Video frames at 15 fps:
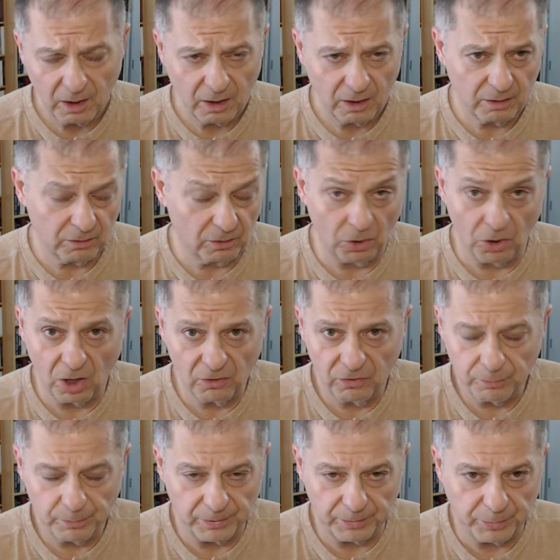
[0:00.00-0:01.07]
The law
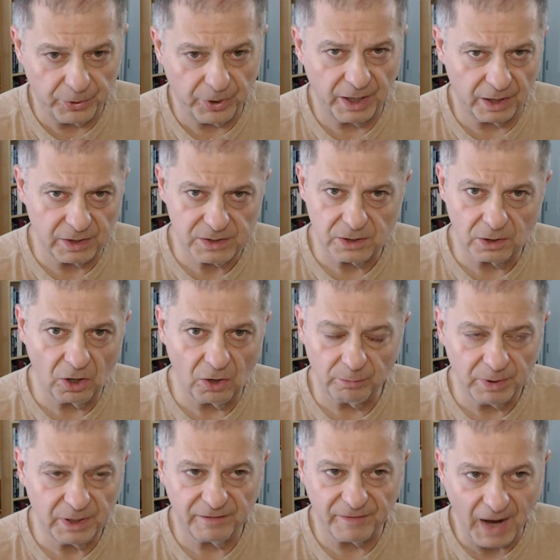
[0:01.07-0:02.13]
of prayer is the law of
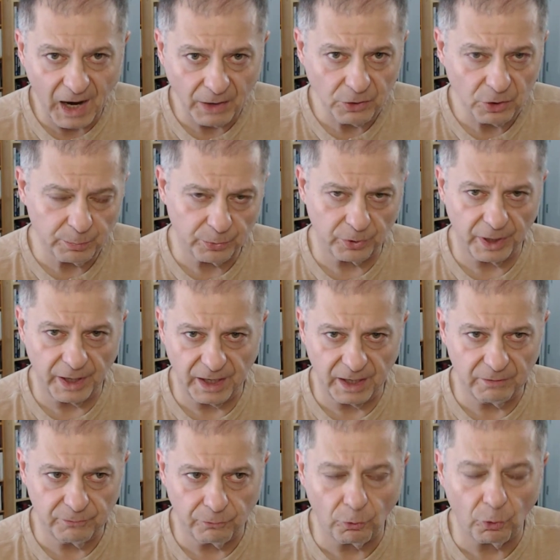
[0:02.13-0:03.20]
belief. How you pray
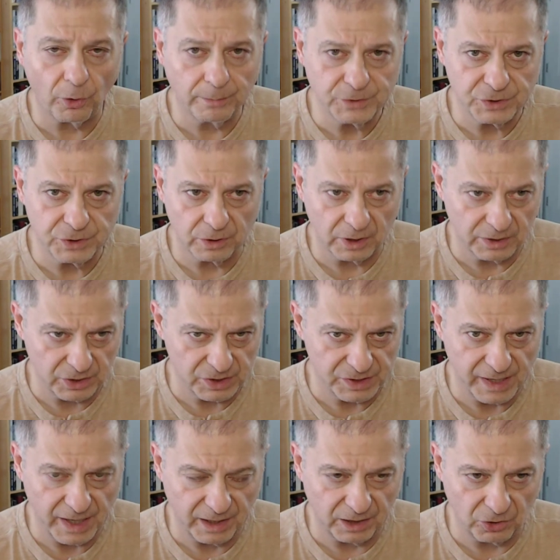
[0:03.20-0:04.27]
forms your
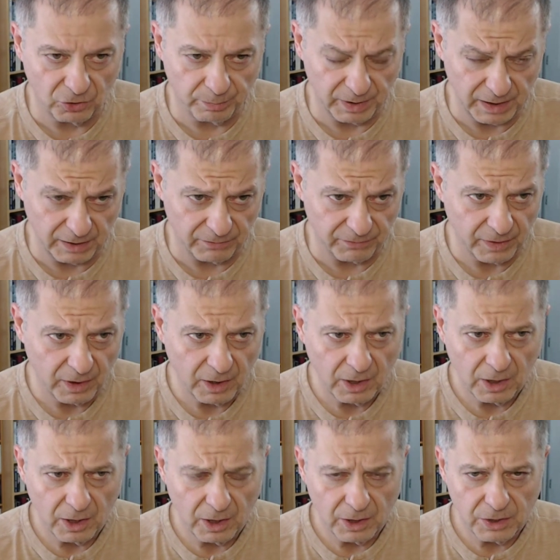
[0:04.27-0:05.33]
understanding, your belief.
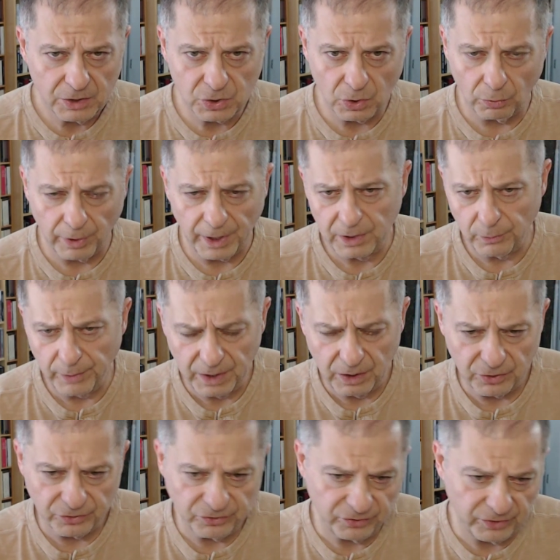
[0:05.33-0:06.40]
So right away,
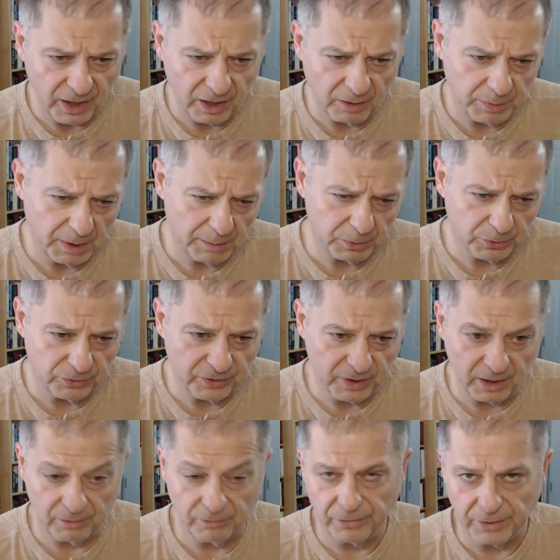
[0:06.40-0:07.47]
you're telling people,
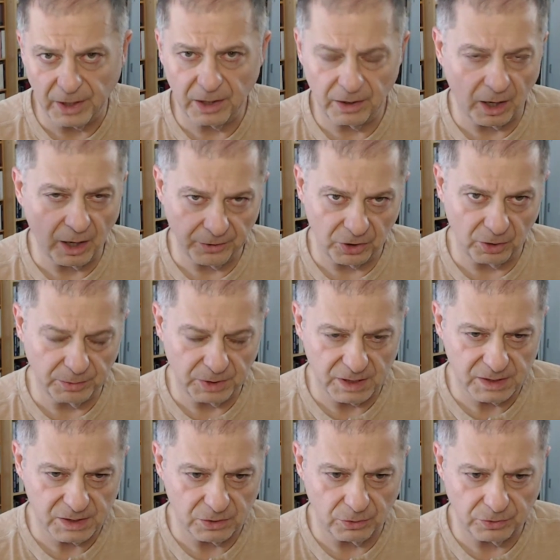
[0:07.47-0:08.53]
their argument
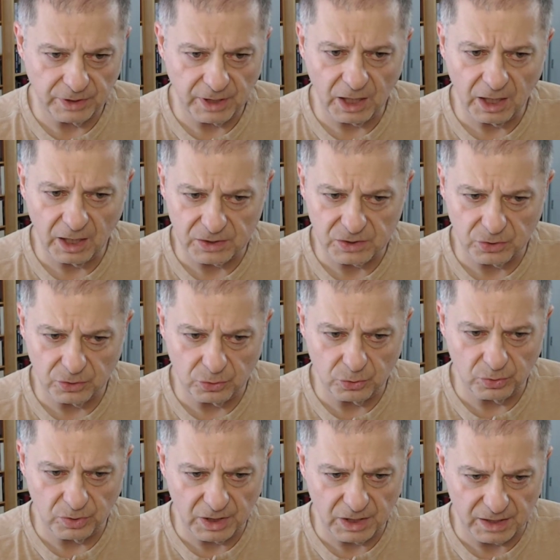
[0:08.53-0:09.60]
is, you're telling us to do
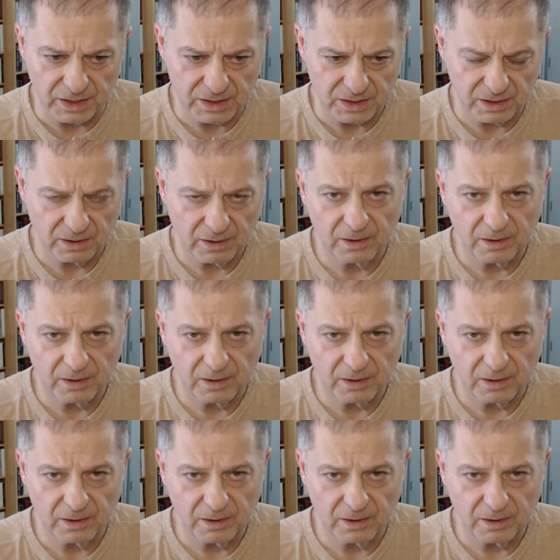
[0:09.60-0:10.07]
this.